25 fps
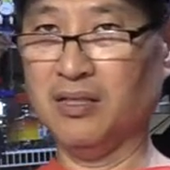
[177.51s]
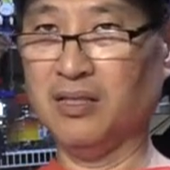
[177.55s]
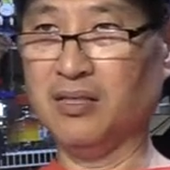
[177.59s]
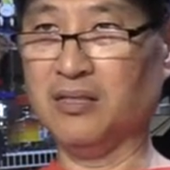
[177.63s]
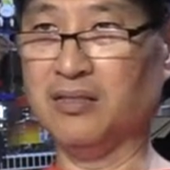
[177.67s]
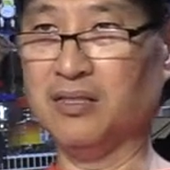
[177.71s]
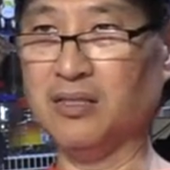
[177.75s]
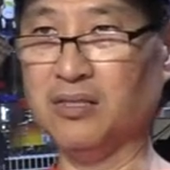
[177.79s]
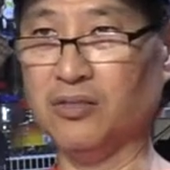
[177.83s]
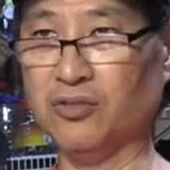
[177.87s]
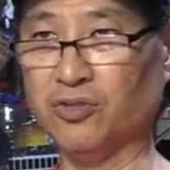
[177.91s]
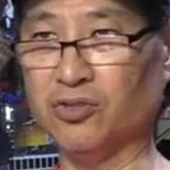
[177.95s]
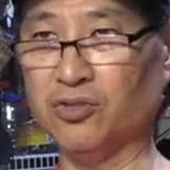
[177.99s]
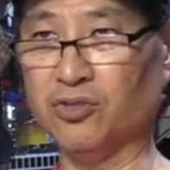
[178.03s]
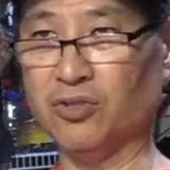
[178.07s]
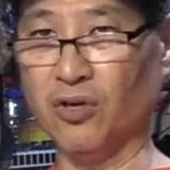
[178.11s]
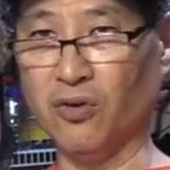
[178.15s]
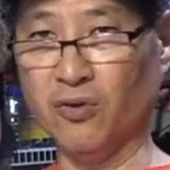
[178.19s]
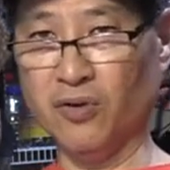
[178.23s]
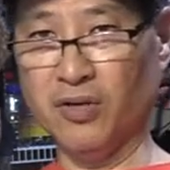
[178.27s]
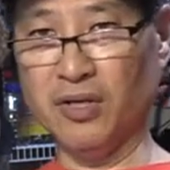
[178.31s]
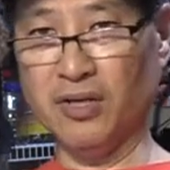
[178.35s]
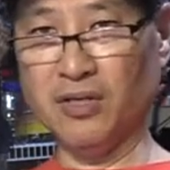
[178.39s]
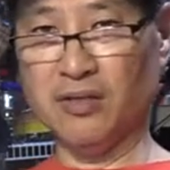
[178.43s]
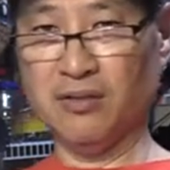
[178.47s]
It's either
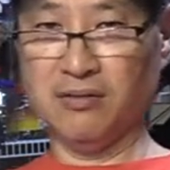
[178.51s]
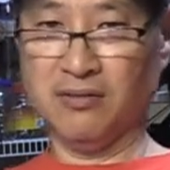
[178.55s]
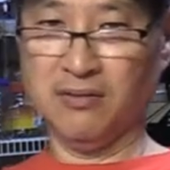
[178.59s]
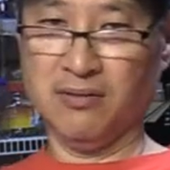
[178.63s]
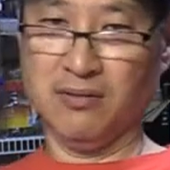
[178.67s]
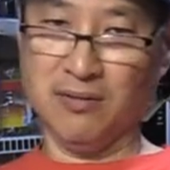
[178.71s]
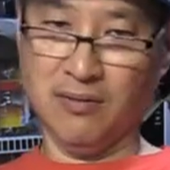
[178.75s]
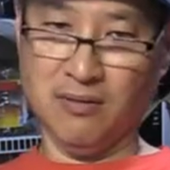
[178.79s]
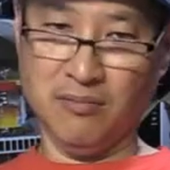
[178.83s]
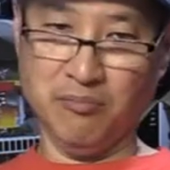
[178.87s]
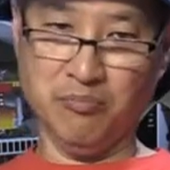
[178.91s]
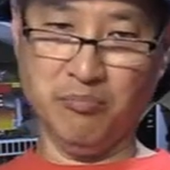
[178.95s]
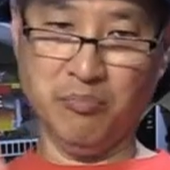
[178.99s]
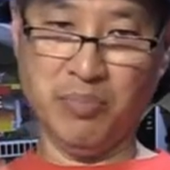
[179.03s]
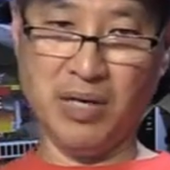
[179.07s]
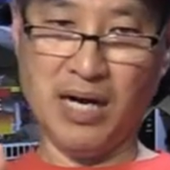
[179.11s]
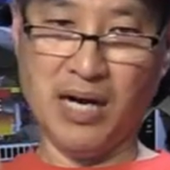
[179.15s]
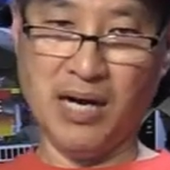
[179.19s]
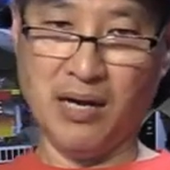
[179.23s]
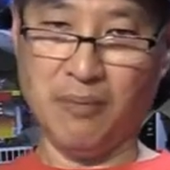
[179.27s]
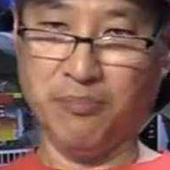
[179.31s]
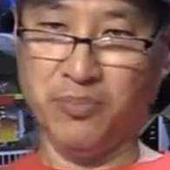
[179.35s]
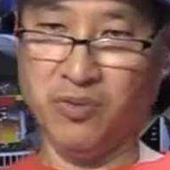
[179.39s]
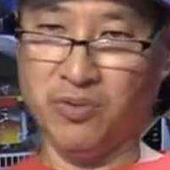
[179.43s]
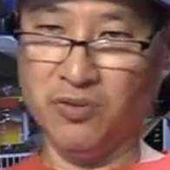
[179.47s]
soda,
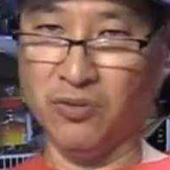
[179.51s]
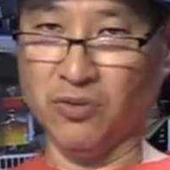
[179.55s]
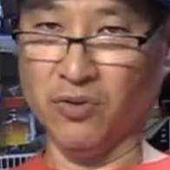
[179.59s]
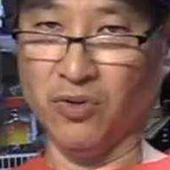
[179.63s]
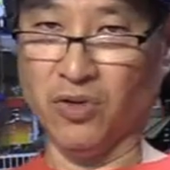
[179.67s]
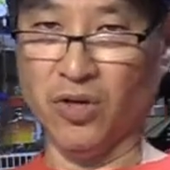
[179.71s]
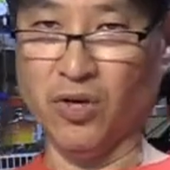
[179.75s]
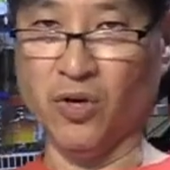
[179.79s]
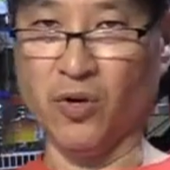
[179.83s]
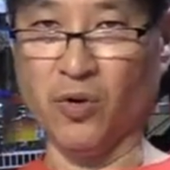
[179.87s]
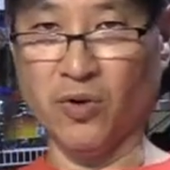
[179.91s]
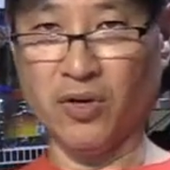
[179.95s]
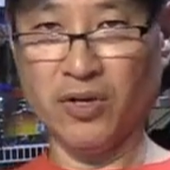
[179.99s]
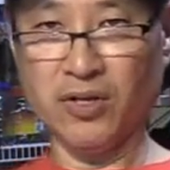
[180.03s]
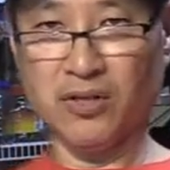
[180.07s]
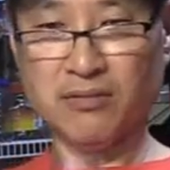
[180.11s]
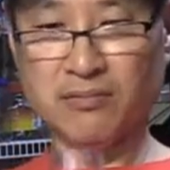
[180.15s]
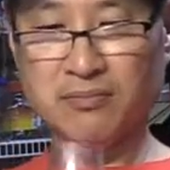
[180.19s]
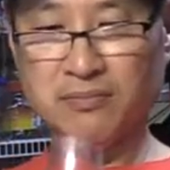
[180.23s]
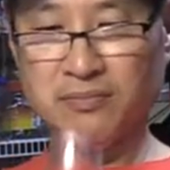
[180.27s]
pop, or Coke.